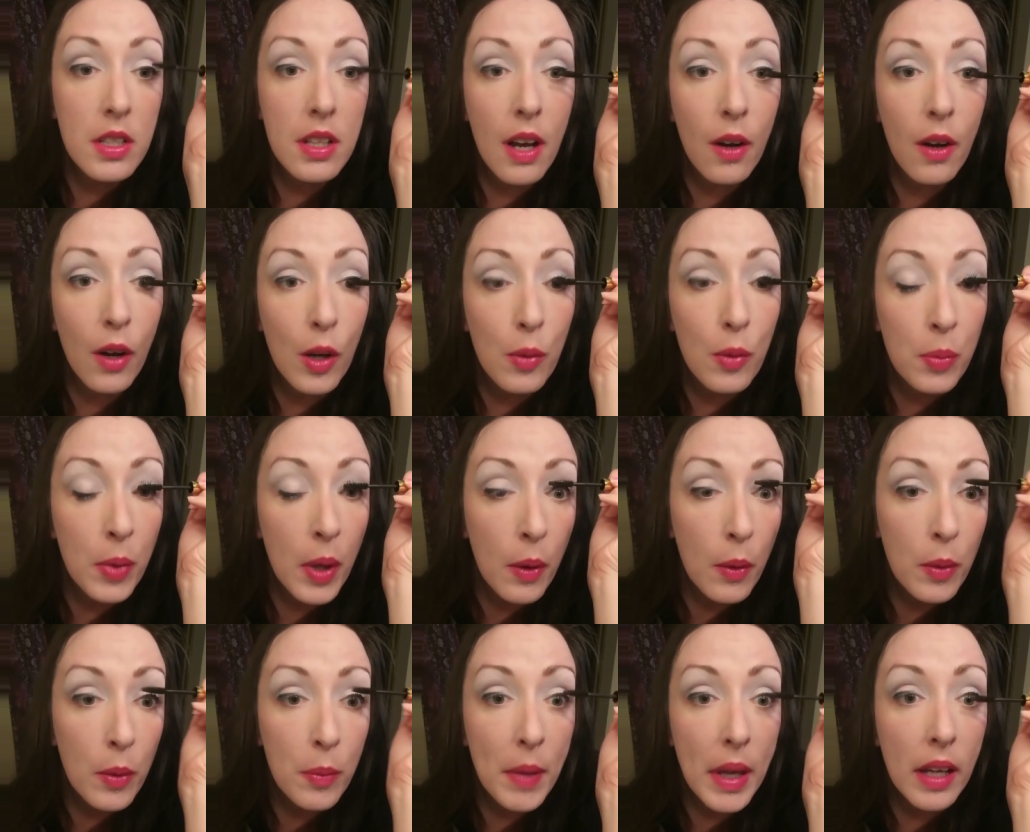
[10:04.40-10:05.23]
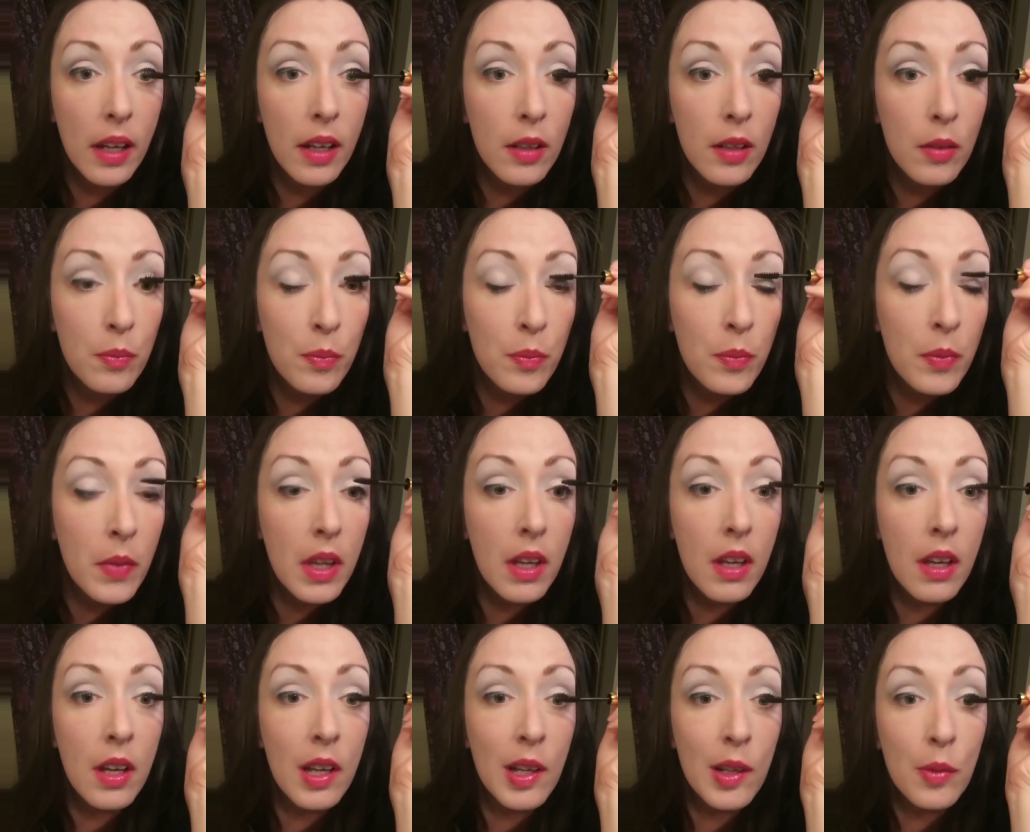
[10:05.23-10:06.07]
how I play with makeup.
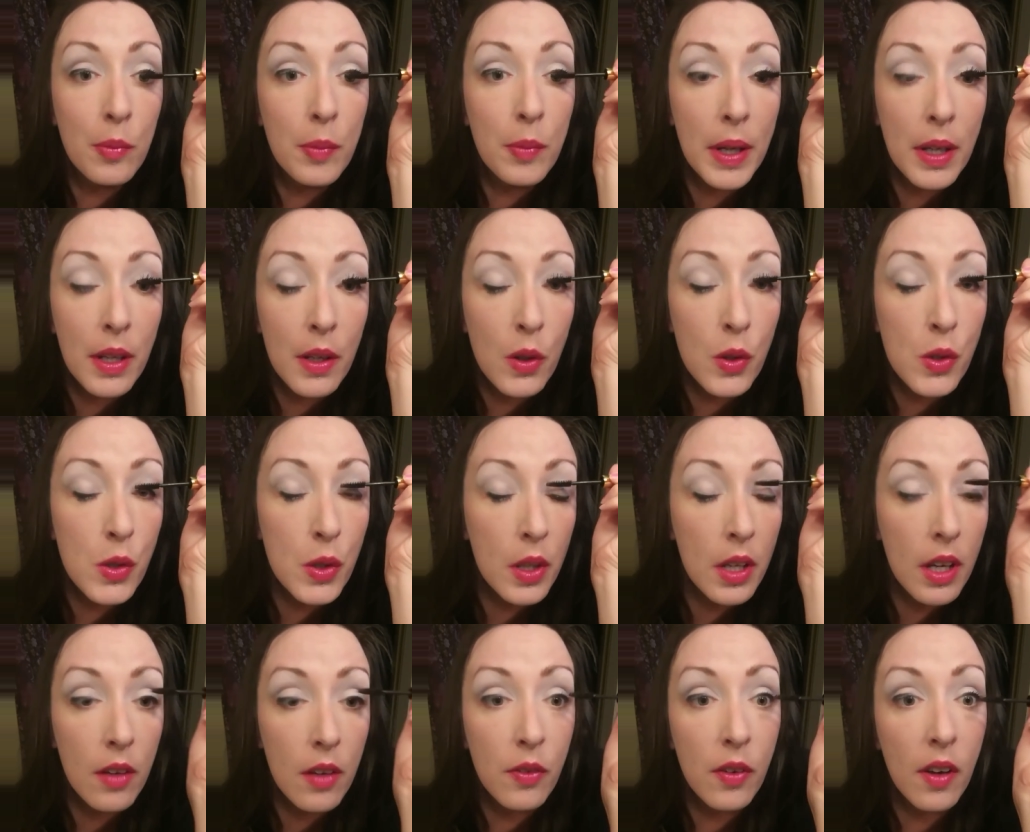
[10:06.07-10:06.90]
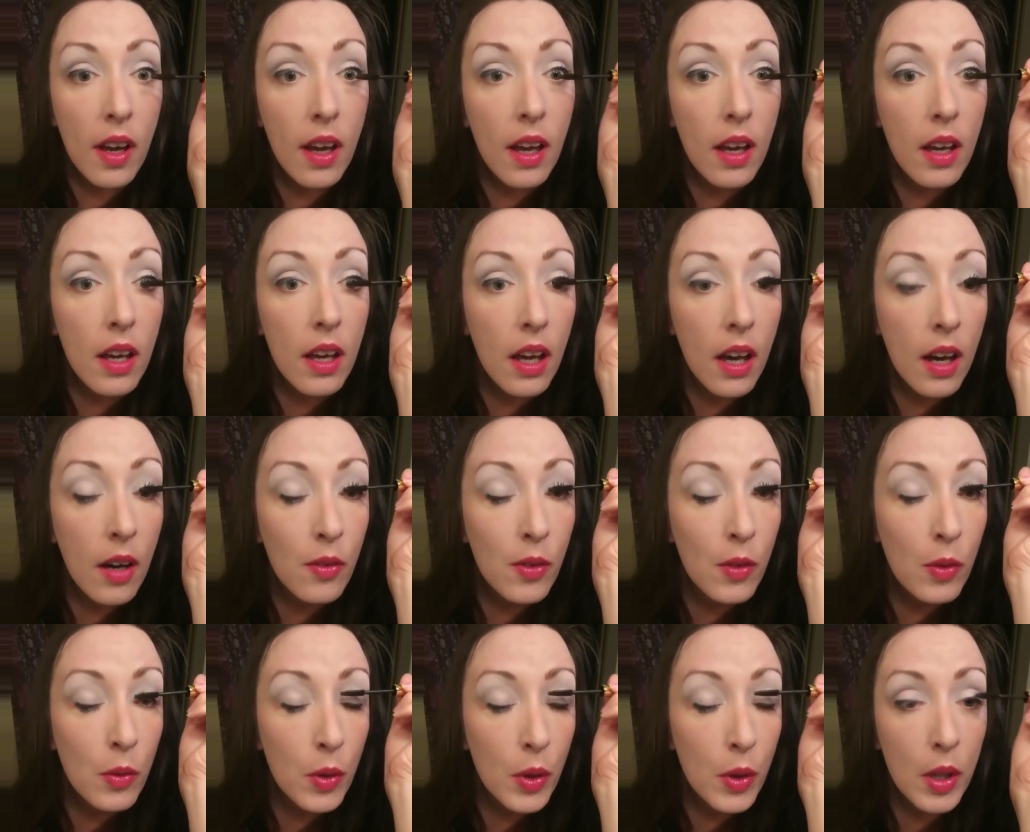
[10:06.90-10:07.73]
But usually if I have
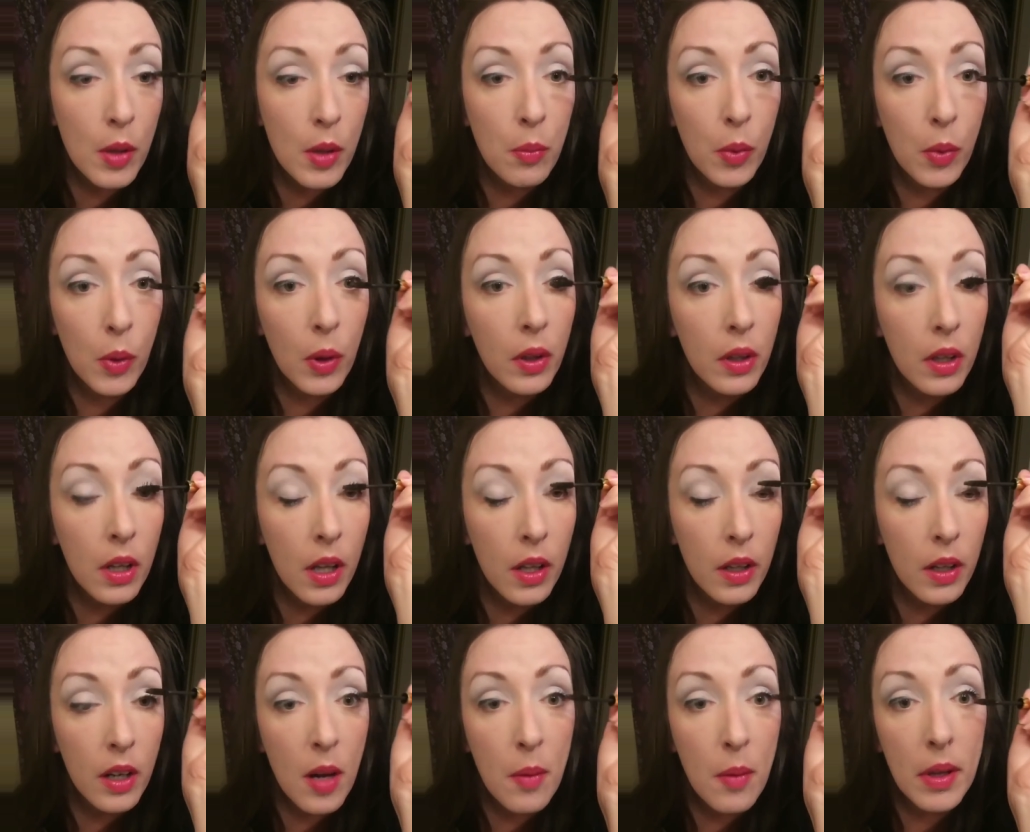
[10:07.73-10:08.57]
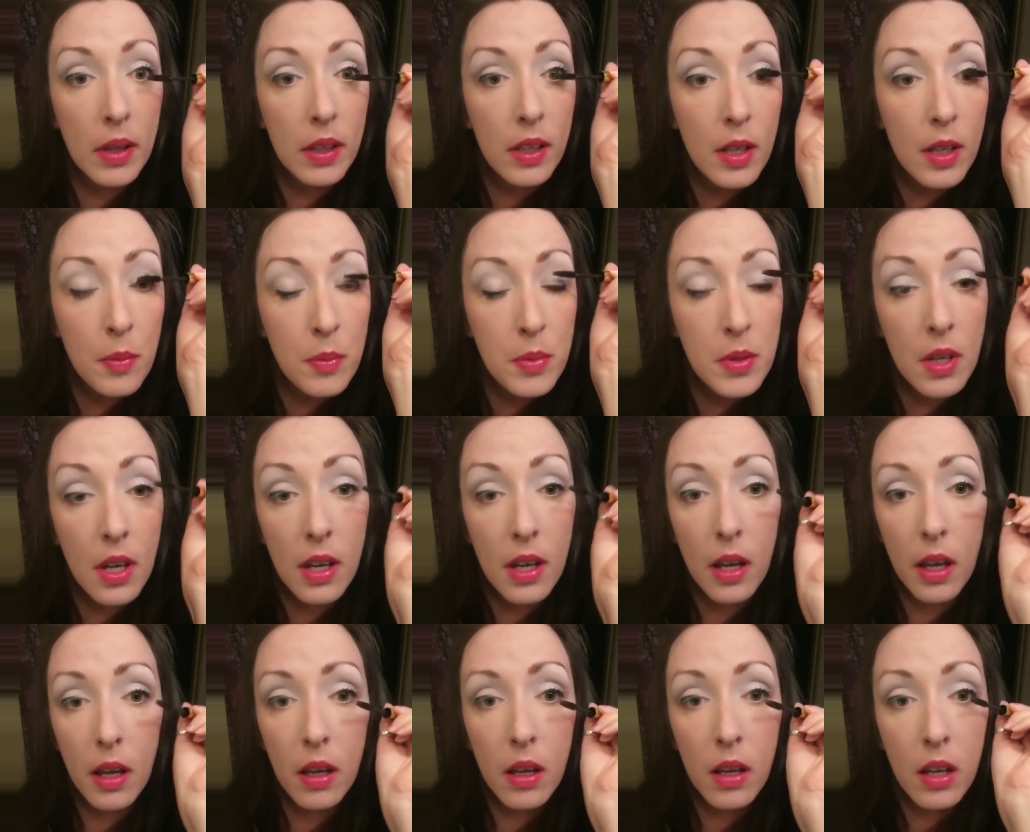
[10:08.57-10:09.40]
a really bold color on my lips,
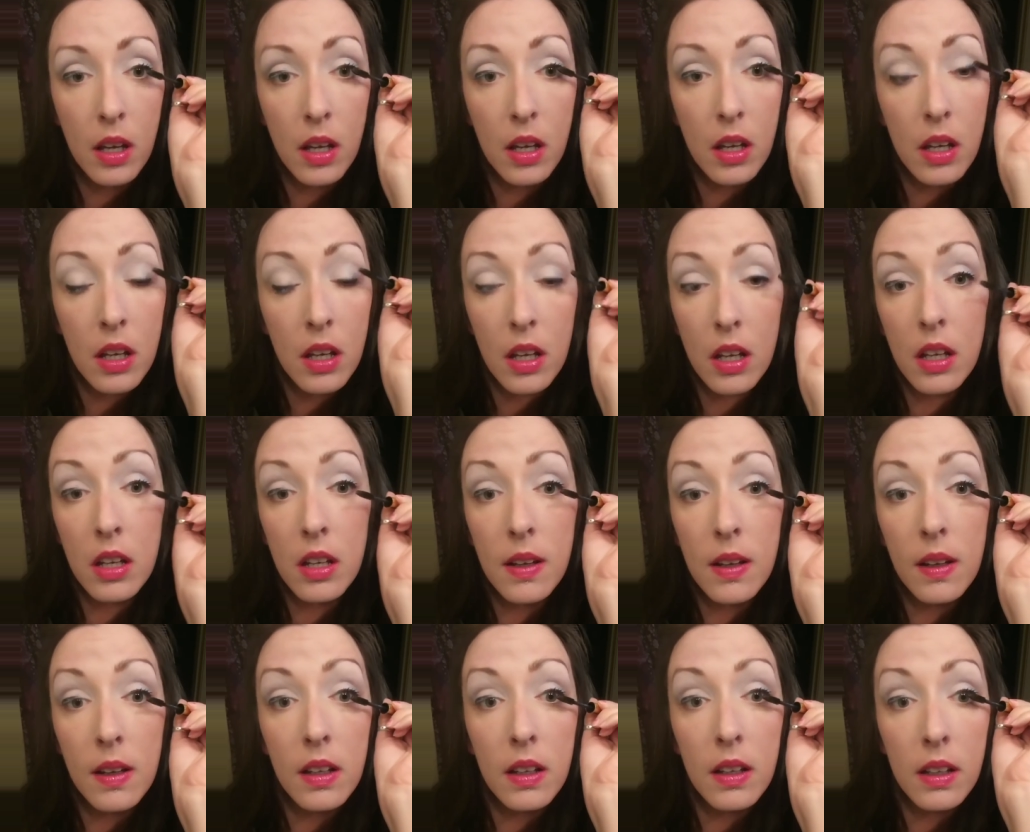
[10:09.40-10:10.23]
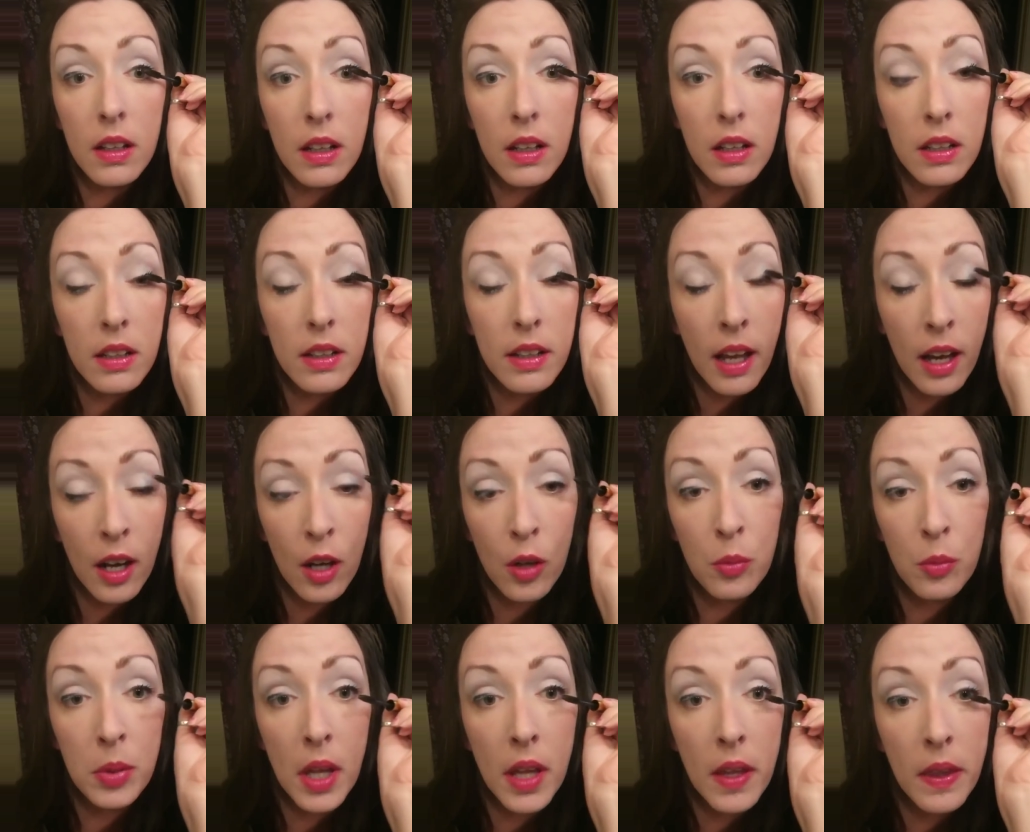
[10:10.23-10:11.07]
I
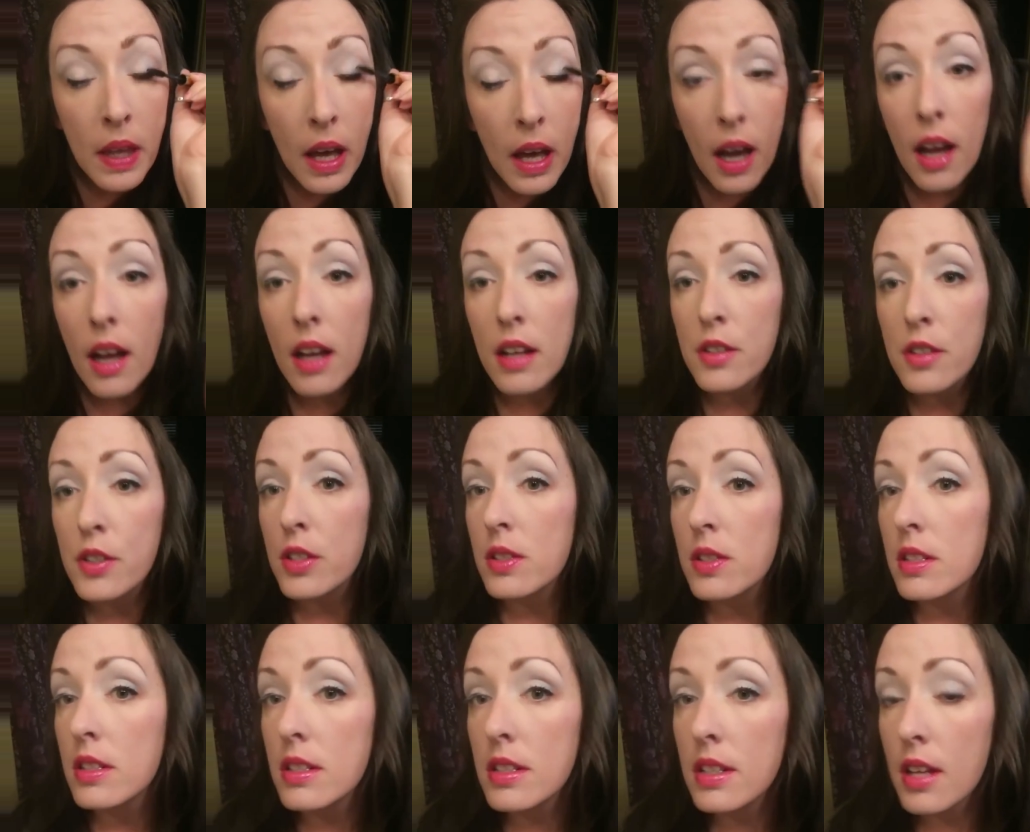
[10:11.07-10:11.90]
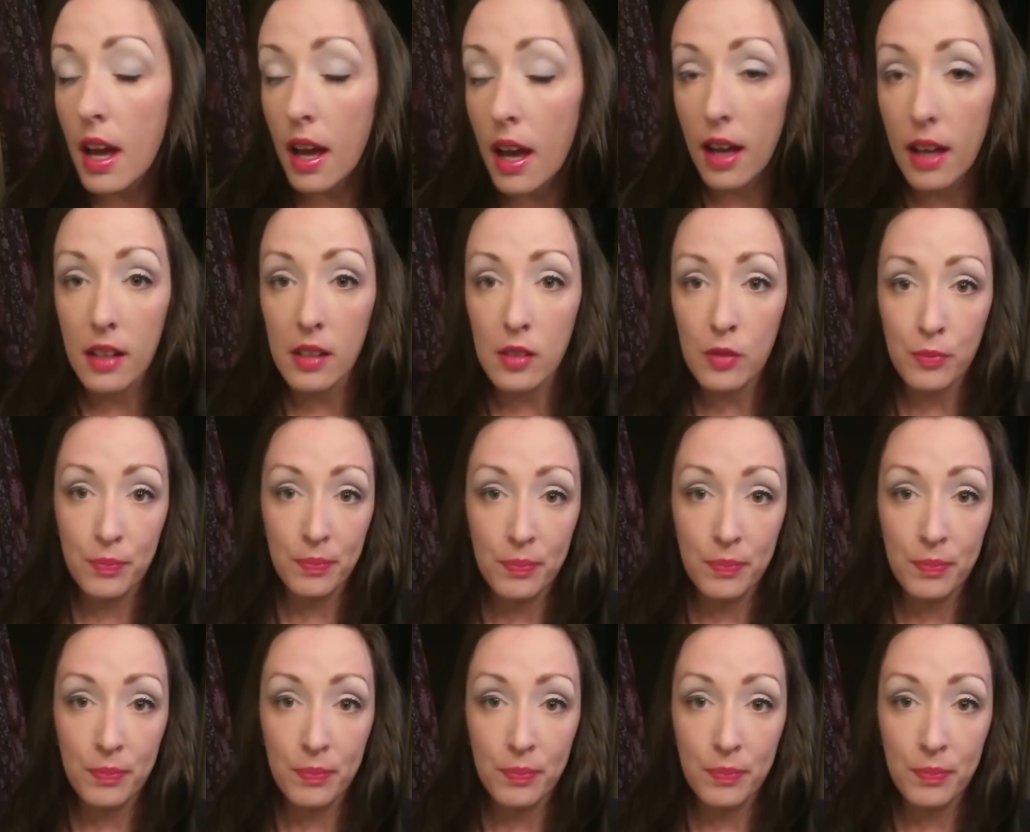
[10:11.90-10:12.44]
downplay the eye just a tad.